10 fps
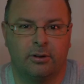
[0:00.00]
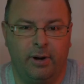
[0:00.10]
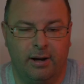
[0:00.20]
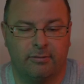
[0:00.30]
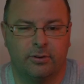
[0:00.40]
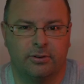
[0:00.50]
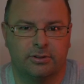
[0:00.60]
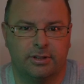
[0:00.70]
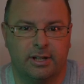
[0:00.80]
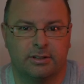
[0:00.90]
a rack
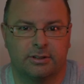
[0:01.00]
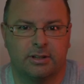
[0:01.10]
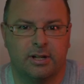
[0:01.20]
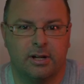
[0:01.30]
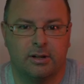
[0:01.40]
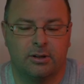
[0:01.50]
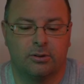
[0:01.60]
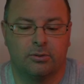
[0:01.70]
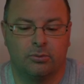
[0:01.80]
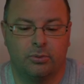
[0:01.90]
focus test
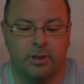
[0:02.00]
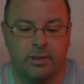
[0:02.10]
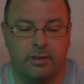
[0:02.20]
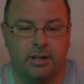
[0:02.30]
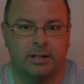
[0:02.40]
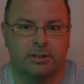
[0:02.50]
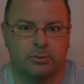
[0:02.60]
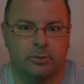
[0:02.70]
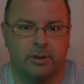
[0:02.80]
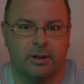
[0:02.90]
with
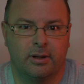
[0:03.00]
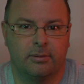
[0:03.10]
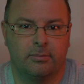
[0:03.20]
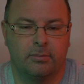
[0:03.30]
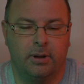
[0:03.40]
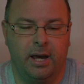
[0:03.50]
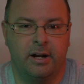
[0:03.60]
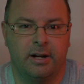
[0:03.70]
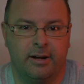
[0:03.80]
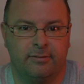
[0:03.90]

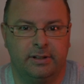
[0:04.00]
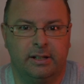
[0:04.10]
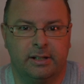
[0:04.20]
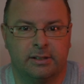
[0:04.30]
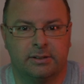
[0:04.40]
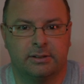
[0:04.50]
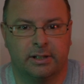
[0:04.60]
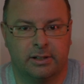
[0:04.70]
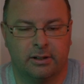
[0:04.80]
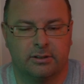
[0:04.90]
Canon FD lenses
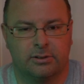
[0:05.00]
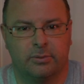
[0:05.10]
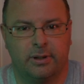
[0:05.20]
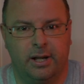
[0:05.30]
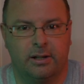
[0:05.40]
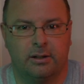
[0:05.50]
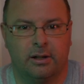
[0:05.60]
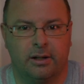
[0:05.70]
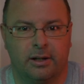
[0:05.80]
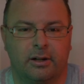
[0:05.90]
and also with
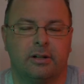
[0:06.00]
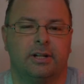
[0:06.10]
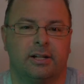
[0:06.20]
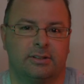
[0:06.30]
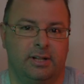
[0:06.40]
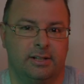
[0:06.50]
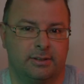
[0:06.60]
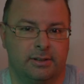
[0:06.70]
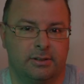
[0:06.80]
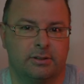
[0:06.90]
Contax
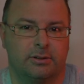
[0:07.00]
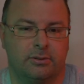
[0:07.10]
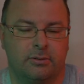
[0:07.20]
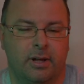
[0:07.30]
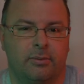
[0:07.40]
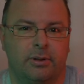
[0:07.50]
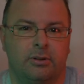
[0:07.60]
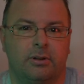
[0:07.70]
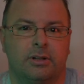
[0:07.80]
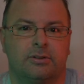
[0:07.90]
Zeiss lenses, so that
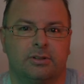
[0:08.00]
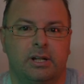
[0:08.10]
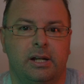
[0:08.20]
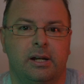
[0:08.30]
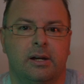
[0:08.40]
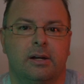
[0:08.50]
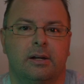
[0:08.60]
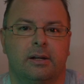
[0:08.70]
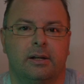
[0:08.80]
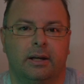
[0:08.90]
way you can see
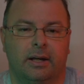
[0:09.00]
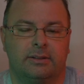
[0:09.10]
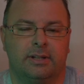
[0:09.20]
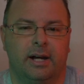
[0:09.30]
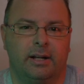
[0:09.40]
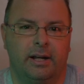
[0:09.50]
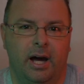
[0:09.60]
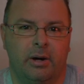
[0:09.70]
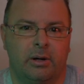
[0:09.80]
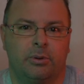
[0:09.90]
exactly
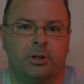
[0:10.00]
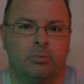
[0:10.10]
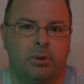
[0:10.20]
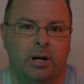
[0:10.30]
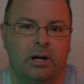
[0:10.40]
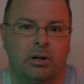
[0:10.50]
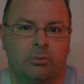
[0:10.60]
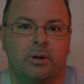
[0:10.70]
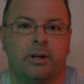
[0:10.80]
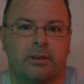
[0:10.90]
how it would compare
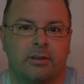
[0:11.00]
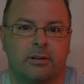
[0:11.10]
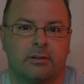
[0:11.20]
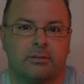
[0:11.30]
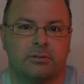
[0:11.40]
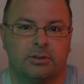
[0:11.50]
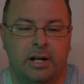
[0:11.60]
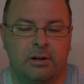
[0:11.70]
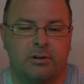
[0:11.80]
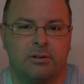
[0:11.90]
with
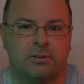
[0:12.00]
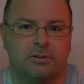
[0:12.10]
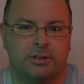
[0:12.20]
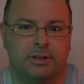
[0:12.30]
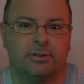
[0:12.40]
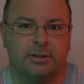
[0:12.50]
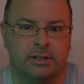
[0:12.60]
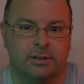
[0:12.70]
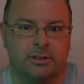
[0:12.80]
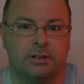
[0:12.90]
standard stills
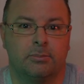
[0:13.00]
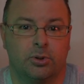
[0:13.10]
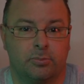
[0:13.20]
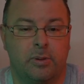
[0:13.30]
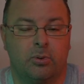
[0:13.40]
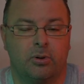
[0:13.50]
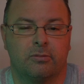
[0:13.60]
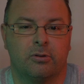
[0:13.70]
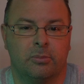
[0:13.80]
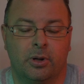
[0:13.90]
lenses that most people
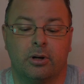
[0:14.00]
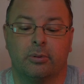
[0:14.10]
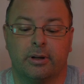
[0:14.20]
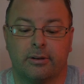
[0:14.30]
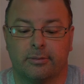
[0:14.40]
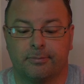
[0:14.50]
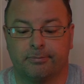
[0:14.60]
are familiar with.